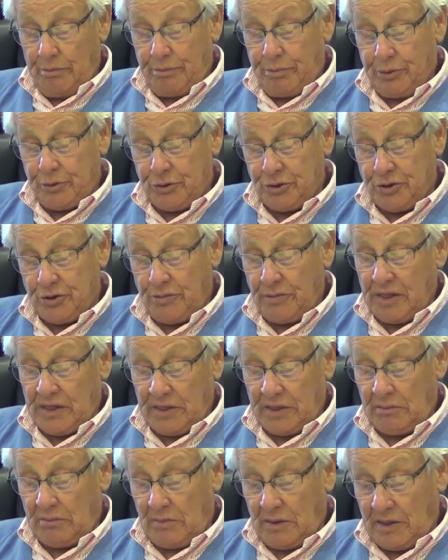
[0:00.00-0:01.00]
pushed me
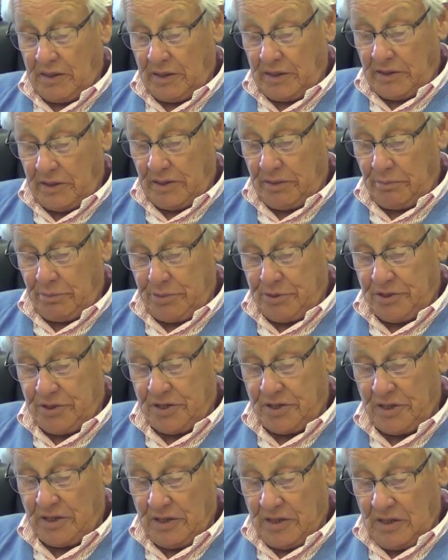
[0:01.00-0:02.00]
in my
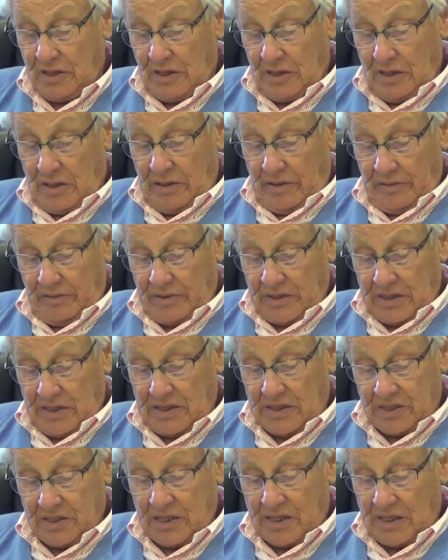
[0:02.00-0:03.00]
ribs with
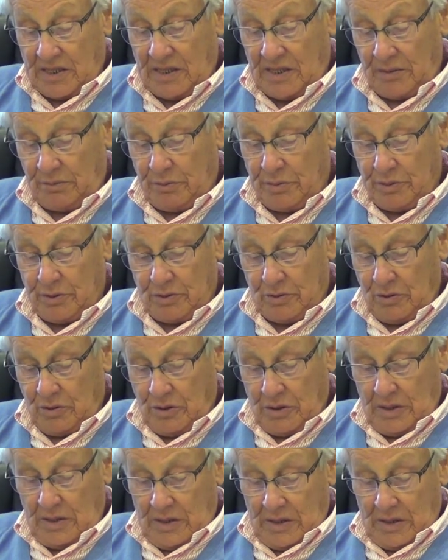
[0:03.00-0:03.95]
his elbow